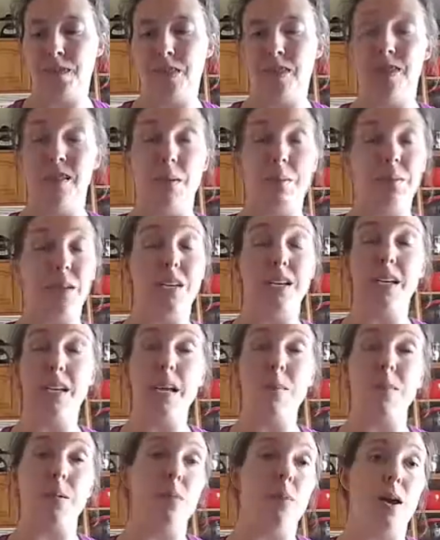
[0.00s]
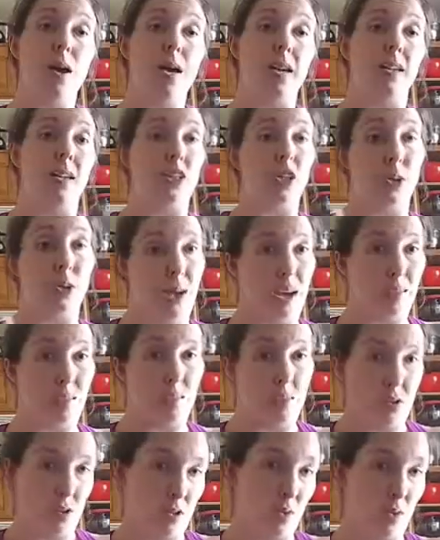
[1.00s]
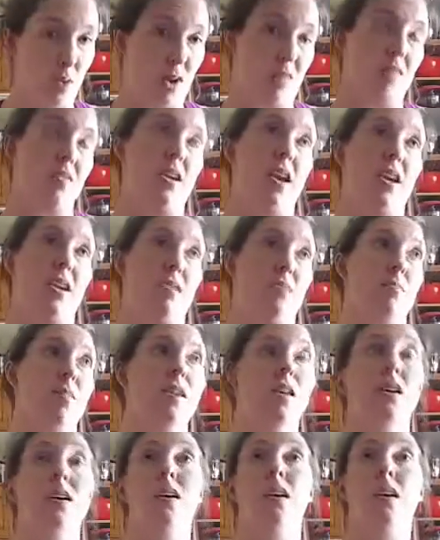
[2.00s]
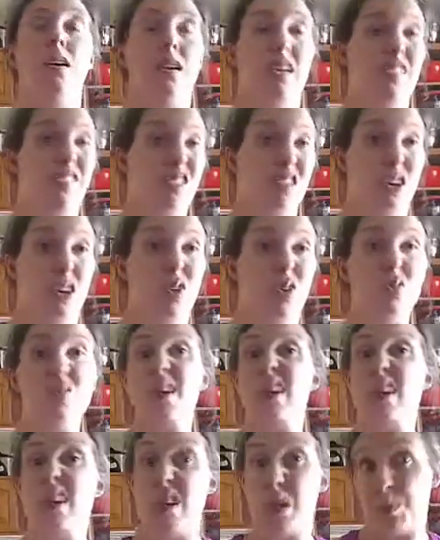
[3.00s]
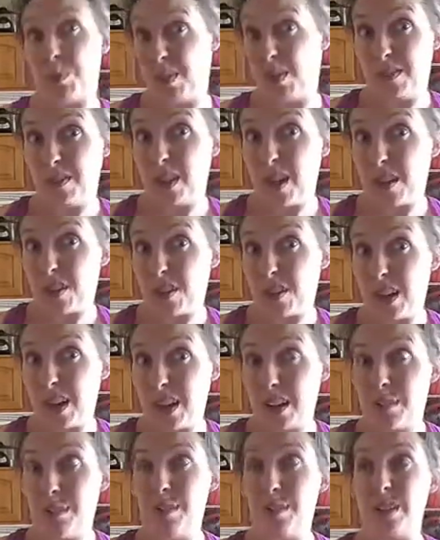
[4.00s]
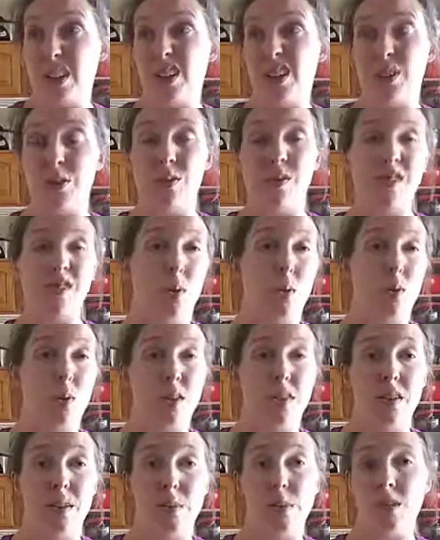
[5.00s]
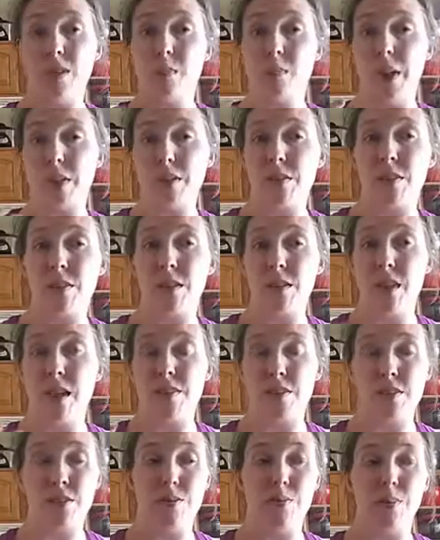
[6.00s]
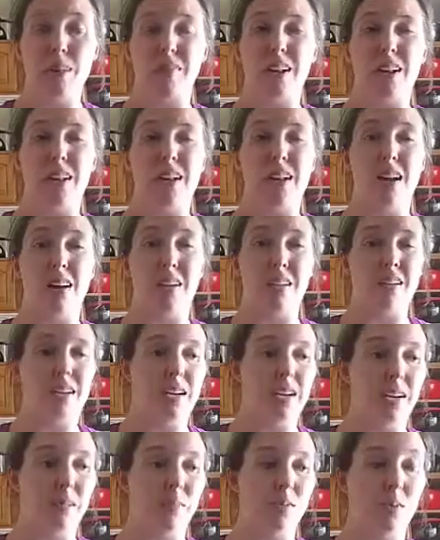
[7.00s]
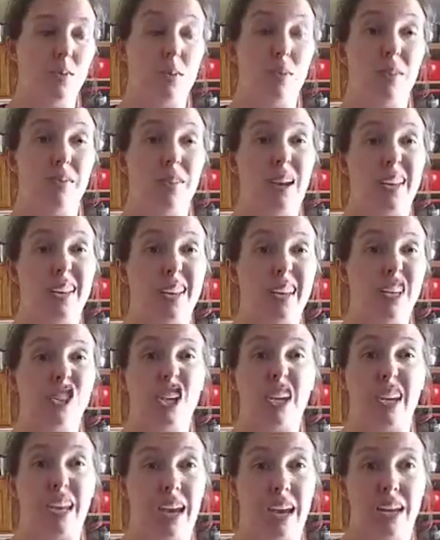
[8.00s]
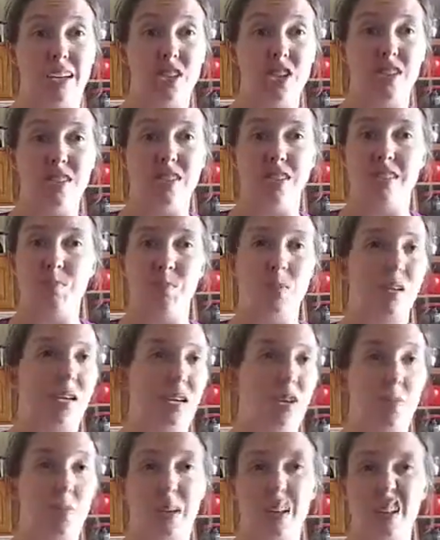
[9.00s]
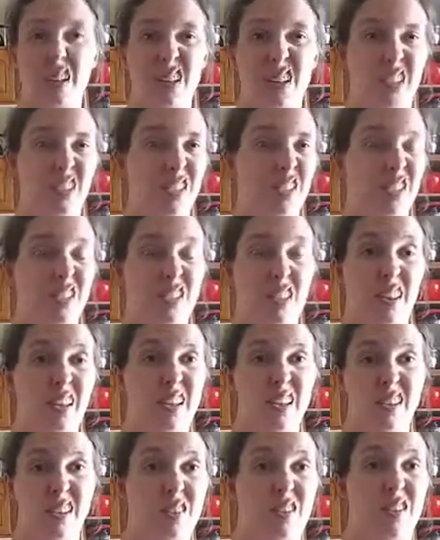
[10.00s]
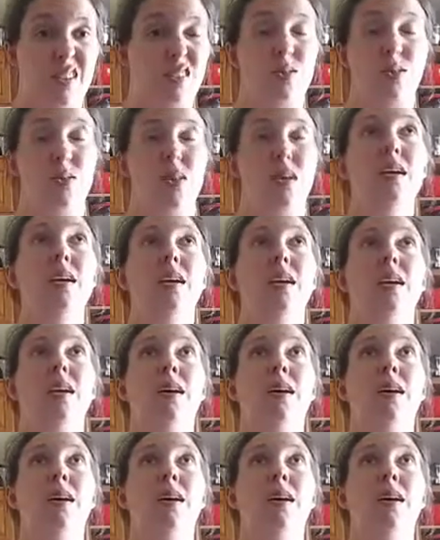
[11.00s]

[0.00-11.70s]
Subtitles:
Something to keep in mind, do you have more than one of the item? If so, can you get rid of the other item? You know, is there one that works better than another? We've got a lot of times where we've got kitchen gadgets, potato peelers and things of the sort,